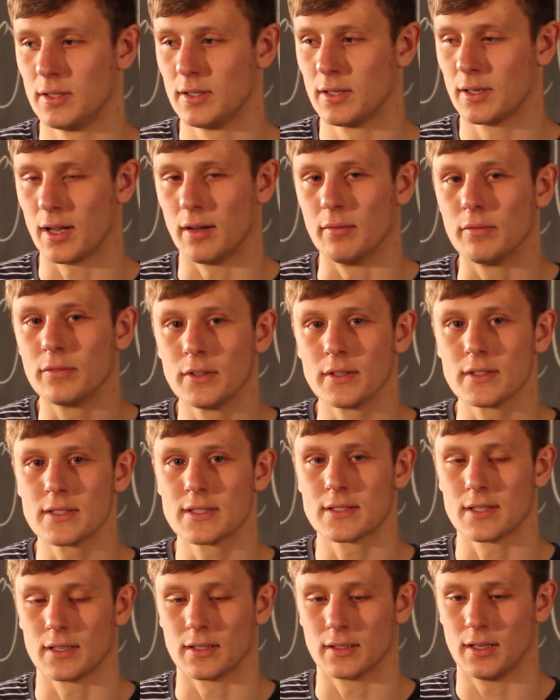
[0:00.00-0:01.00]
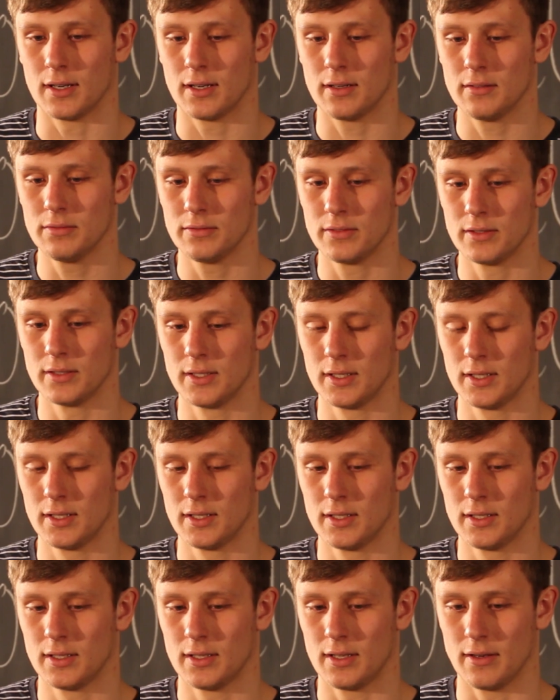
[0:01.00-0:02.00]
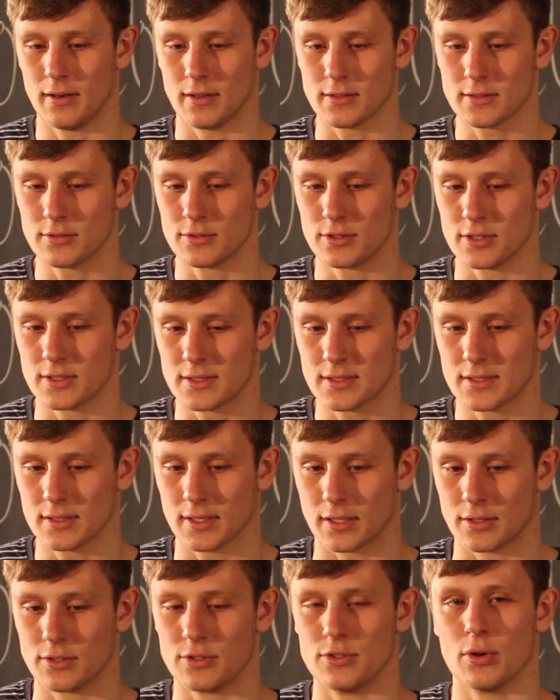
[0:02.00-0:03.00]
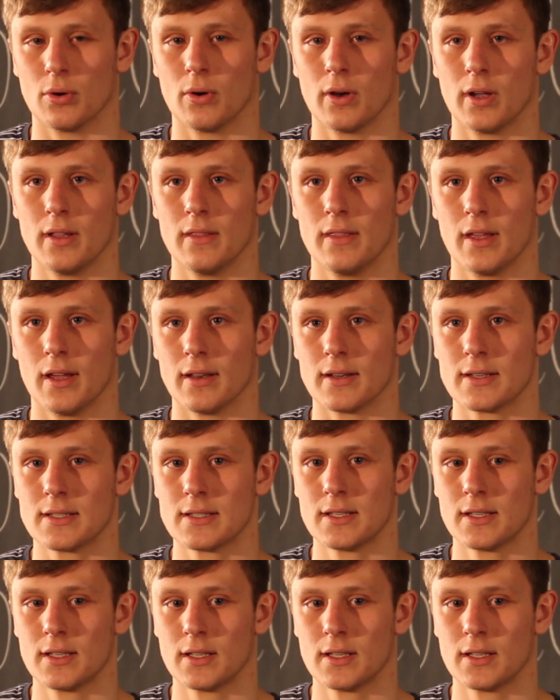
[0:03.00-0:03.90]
comfort and love, and also just joy that